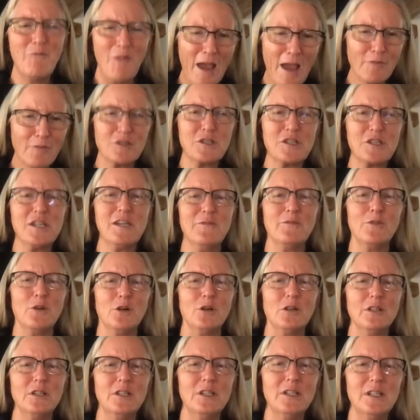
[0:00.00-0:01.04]
fat was
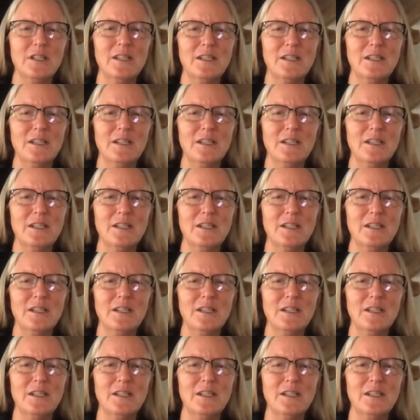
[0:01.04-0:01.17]
evil.